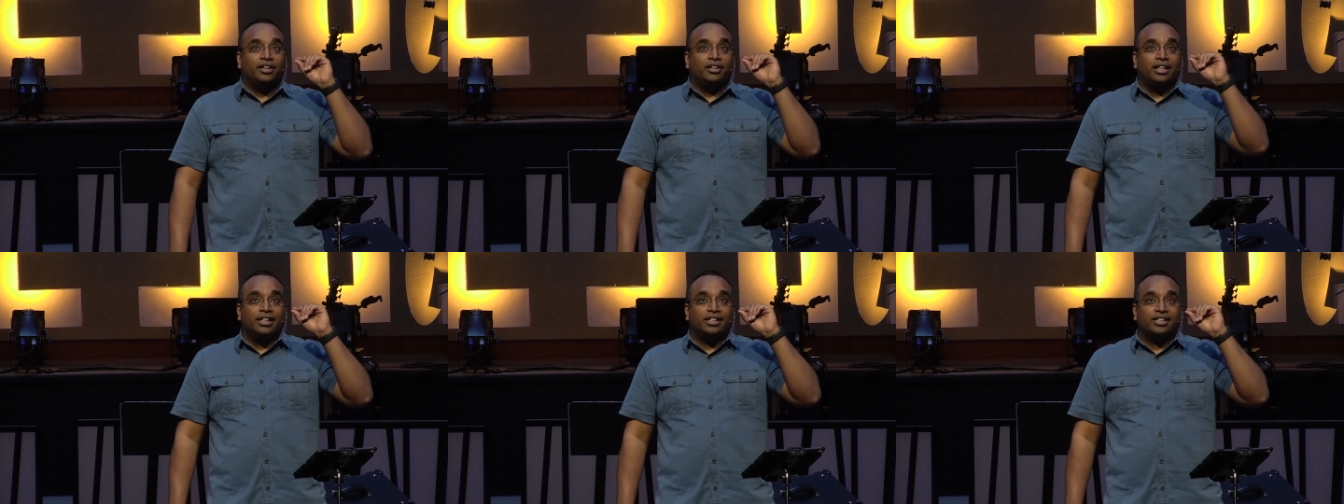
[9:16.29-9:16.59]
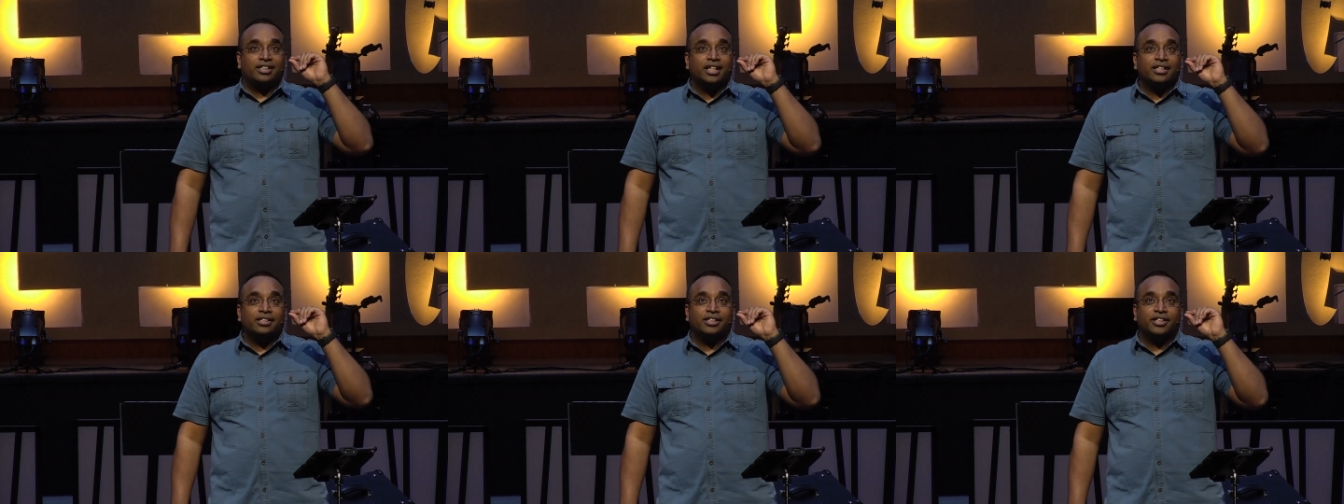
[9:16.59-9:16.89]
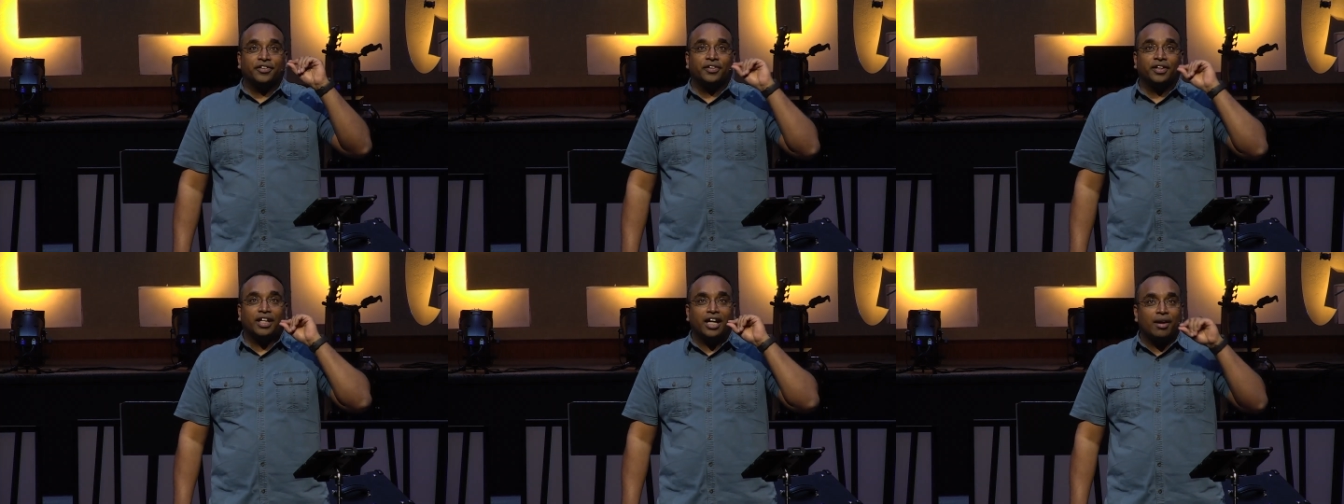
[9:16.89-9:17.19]
It
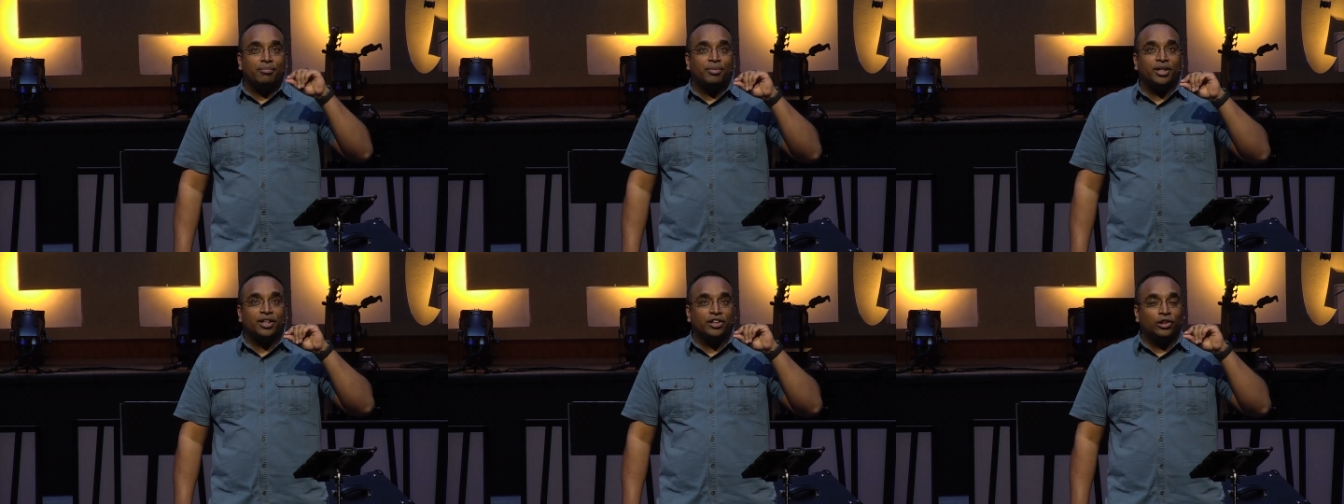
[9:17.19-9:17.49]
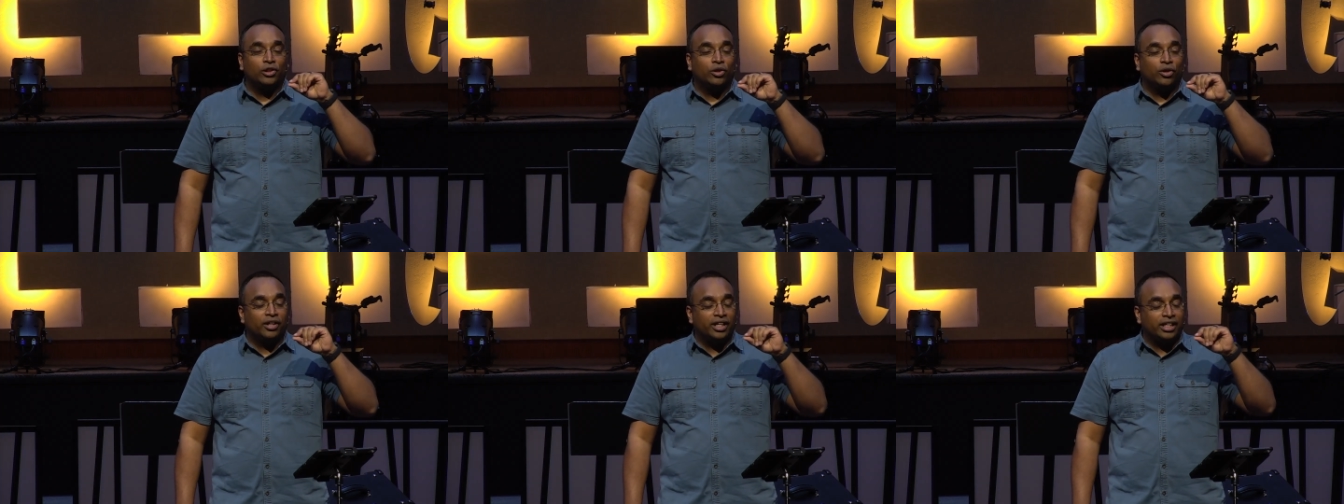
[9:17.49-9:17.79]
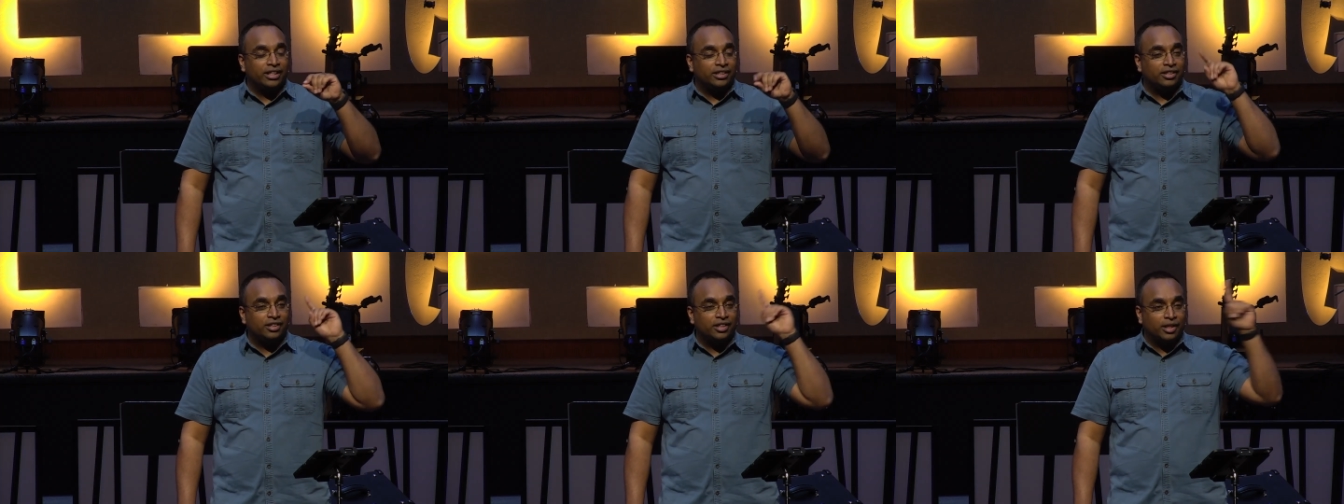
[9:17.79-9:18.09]
says here, the coming of the Lord
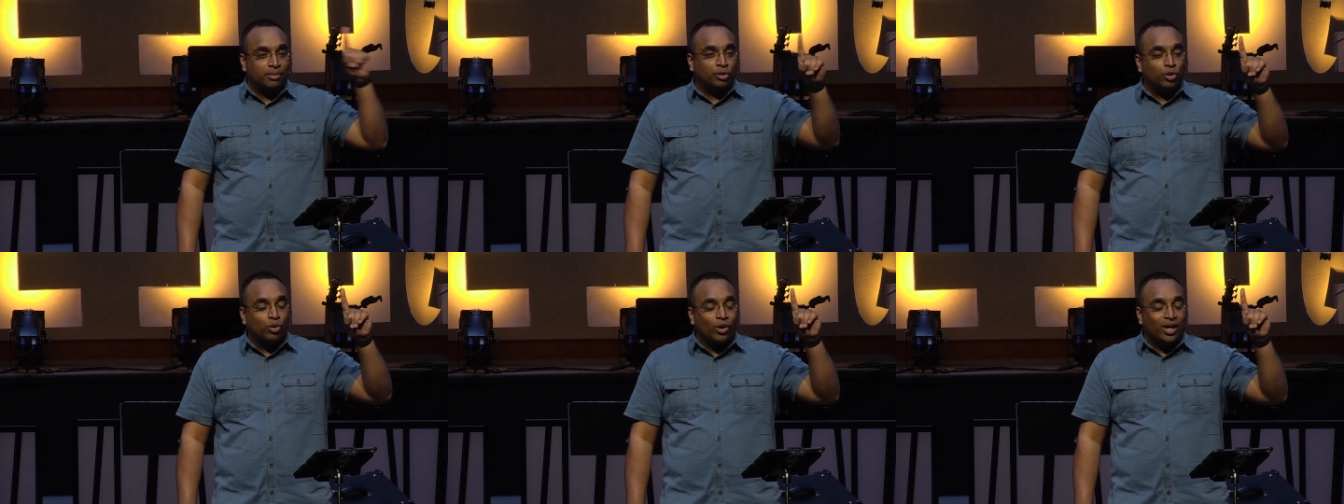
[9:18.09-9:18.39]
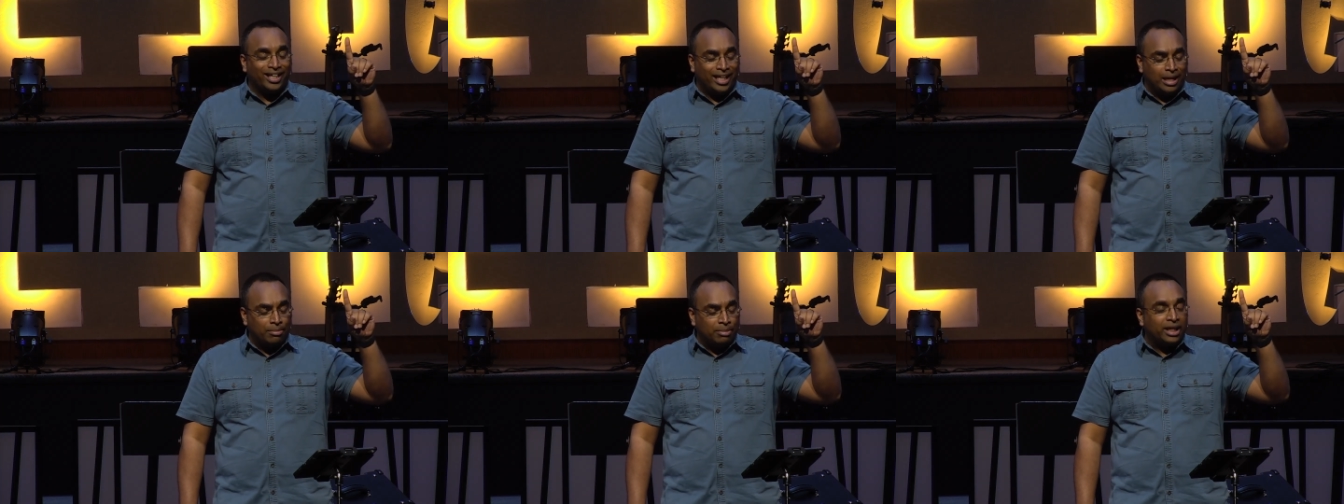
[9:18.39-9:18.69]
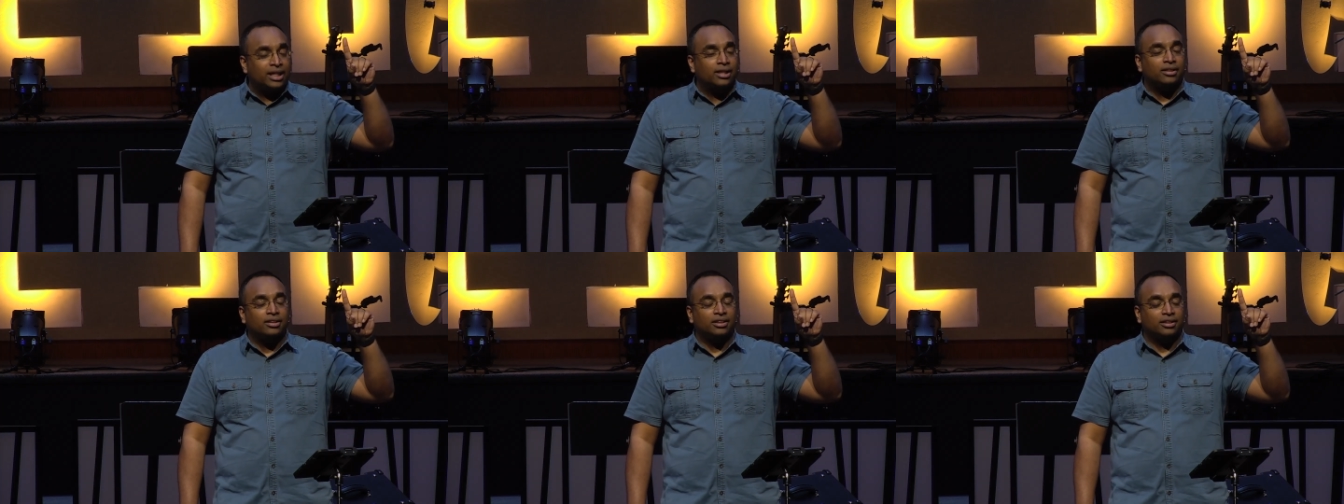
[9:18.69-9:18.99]
is, number 1,
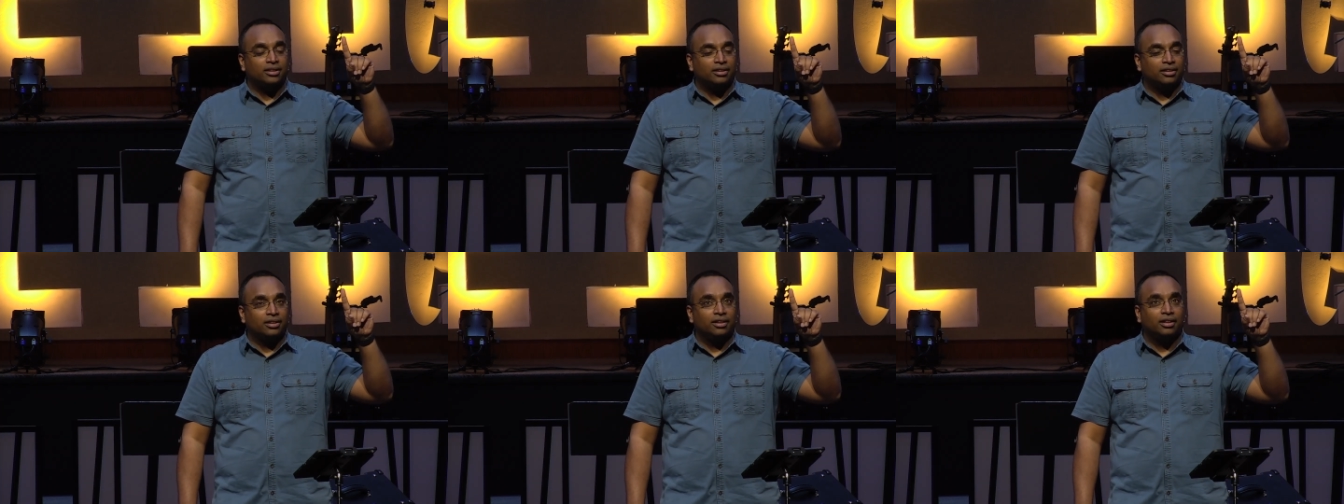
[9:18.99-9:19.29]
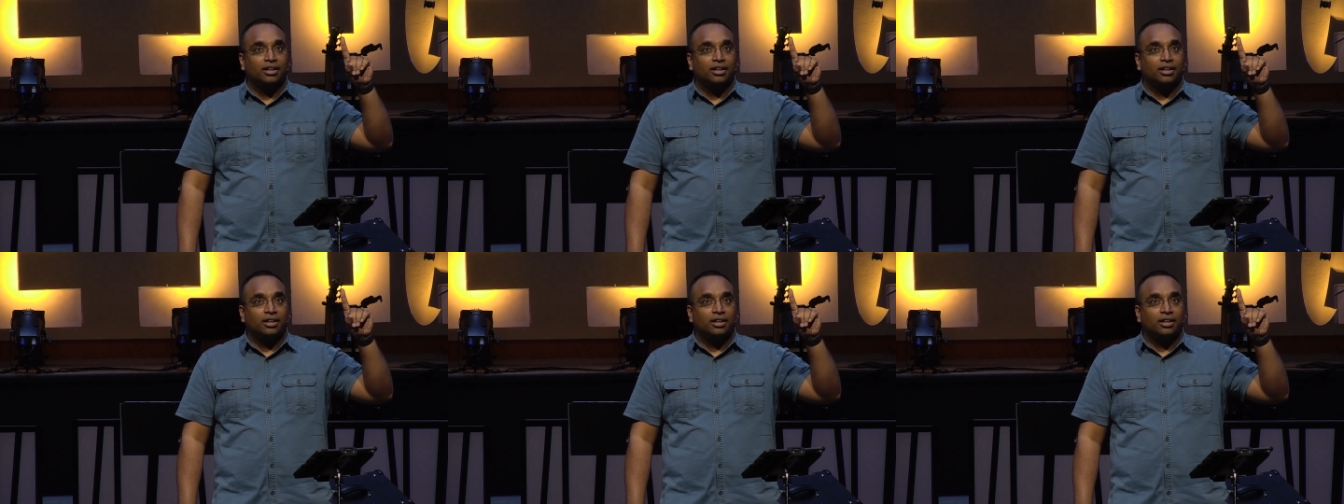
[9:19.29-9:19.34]
imminent,